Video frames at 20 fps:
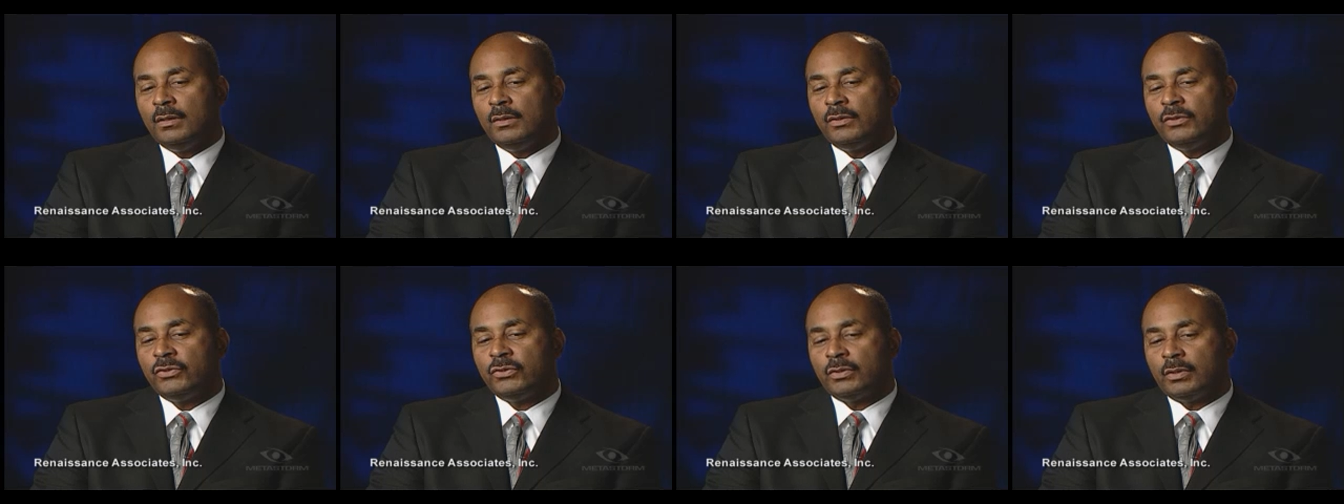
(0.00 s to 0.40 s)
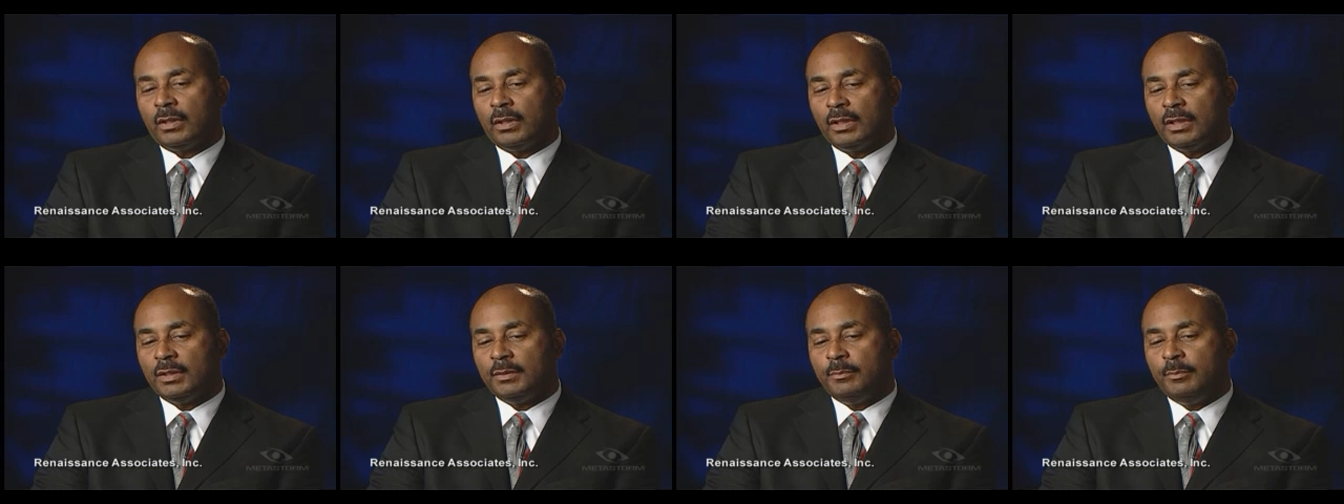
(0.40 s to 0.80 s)

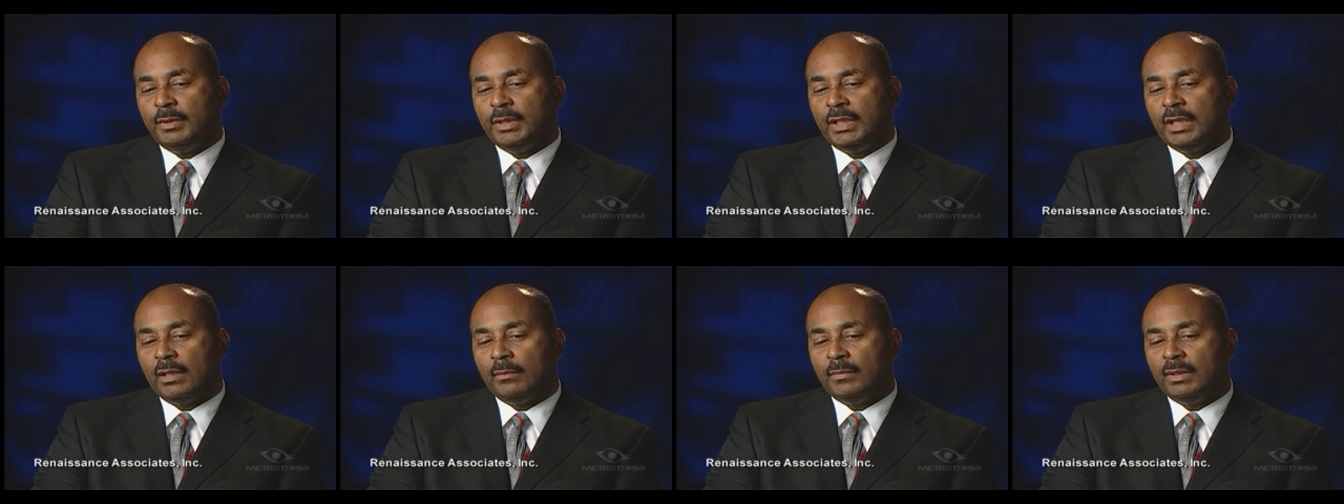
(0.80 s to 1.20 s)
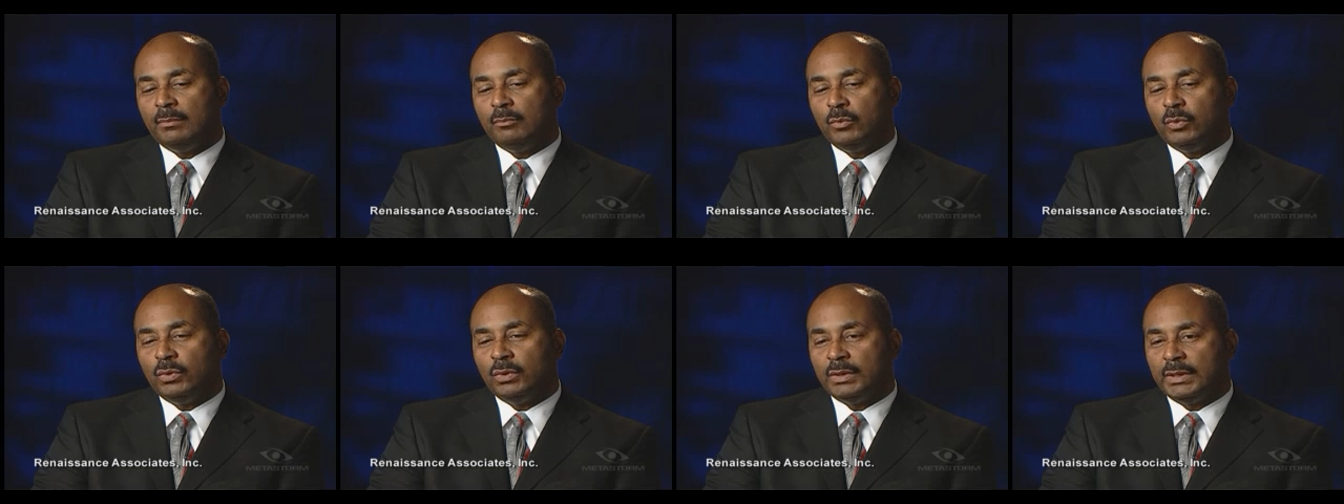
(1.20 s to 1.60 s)
started becoming
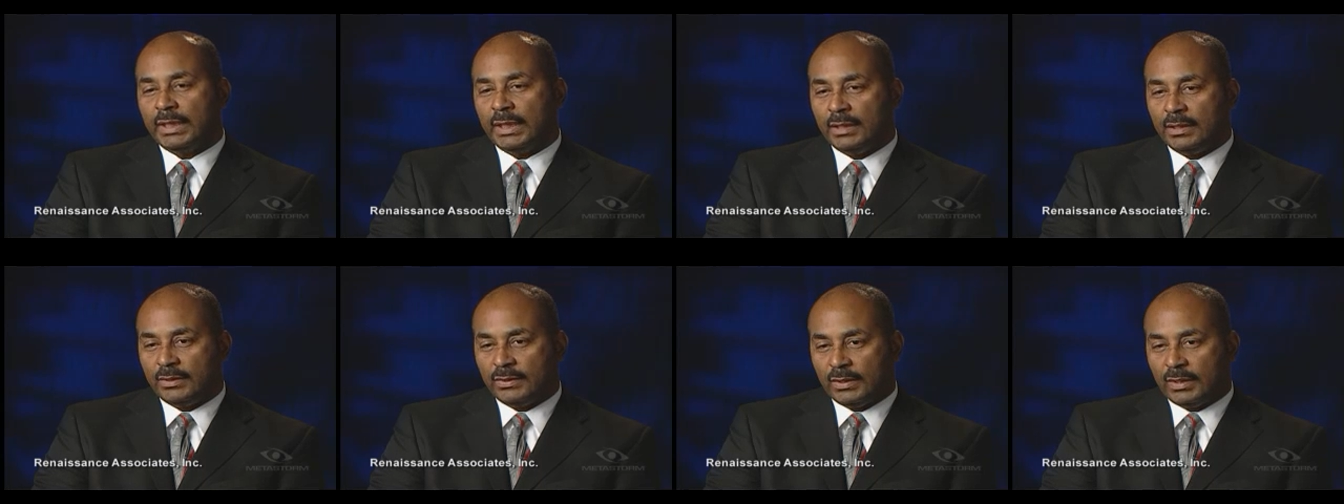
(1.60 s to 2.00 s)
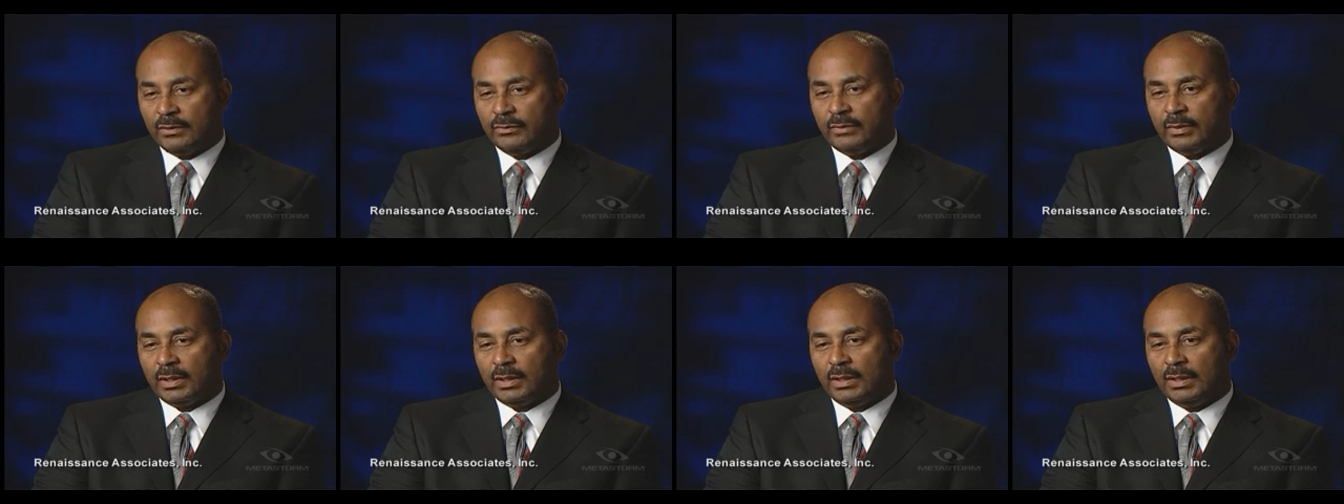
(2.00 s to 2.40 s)
more
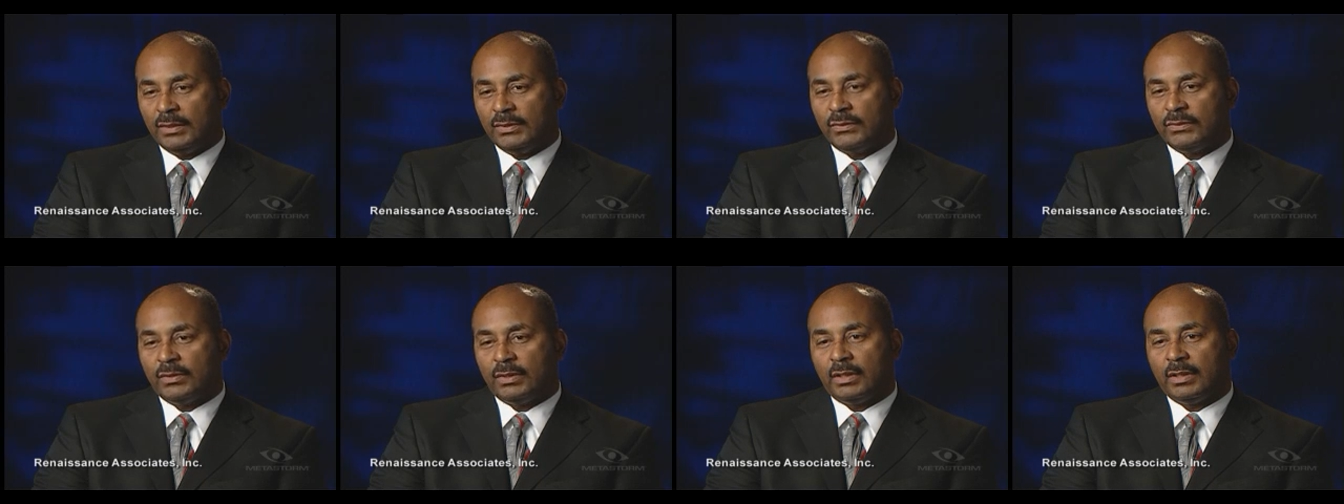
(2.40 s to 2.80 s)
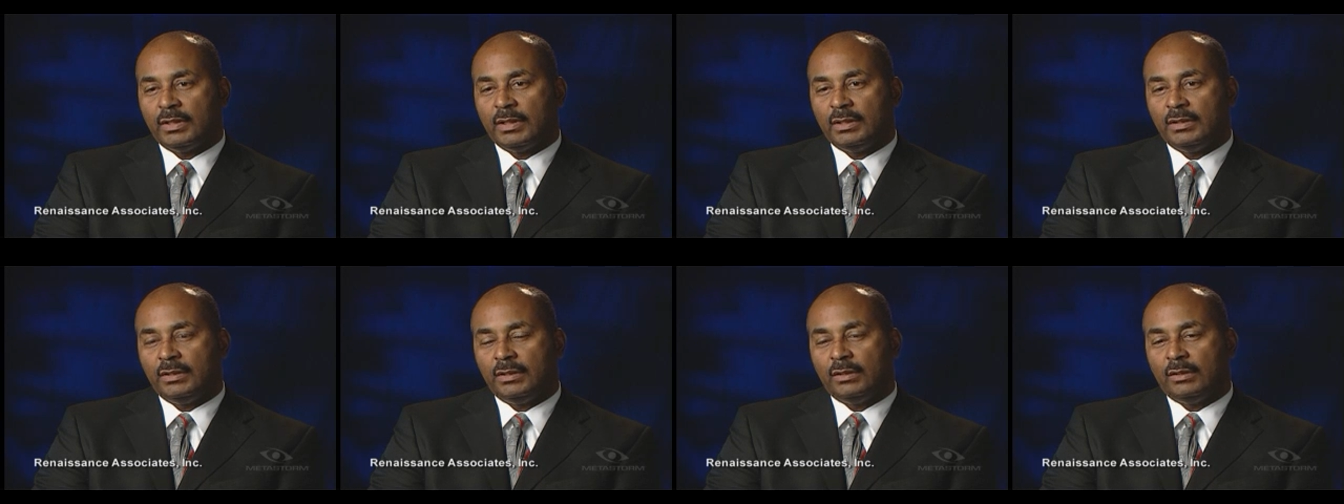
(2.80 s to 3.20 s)
data-centric, has
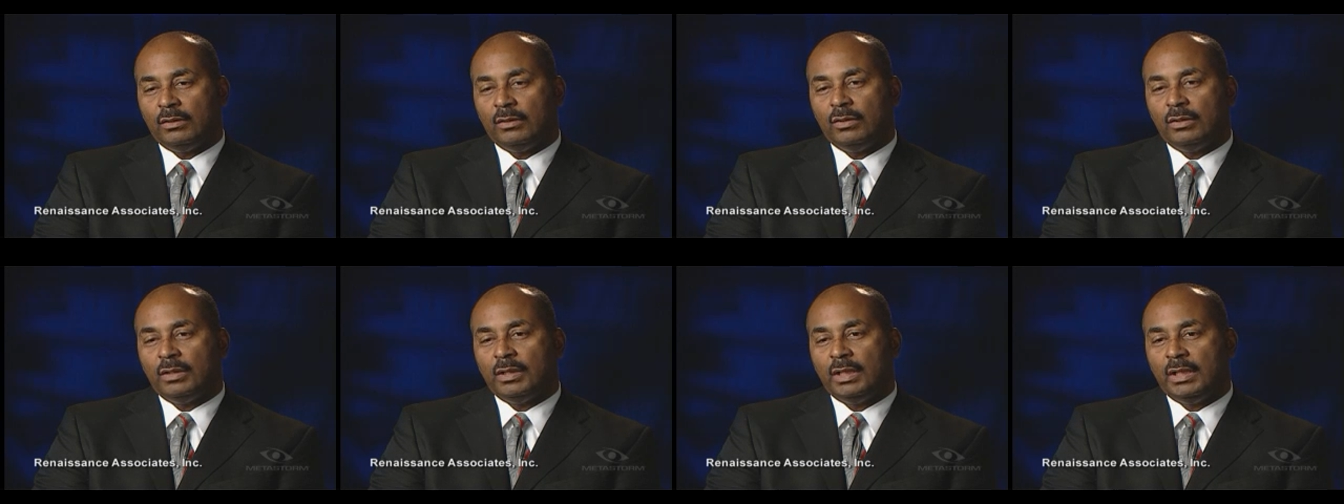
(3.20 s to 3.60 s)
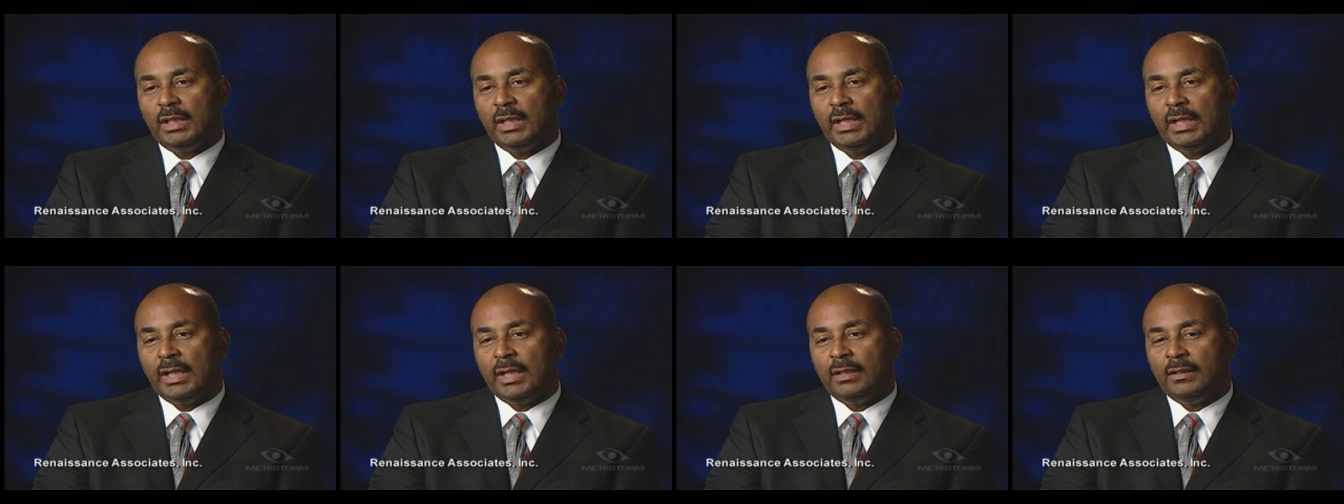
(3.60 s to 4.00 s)
started
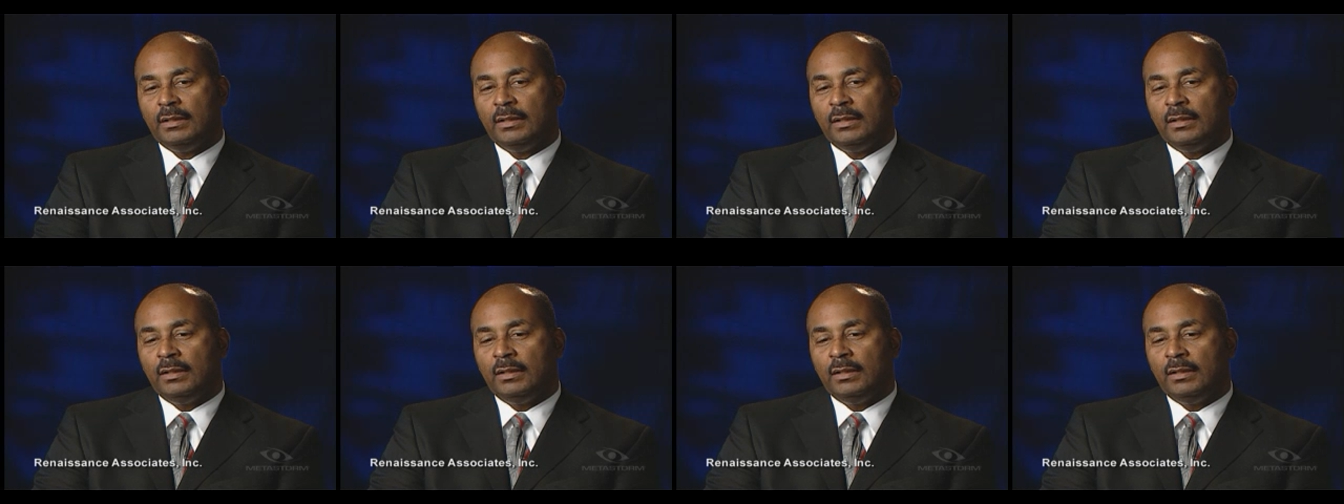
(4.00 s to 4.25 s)
looking at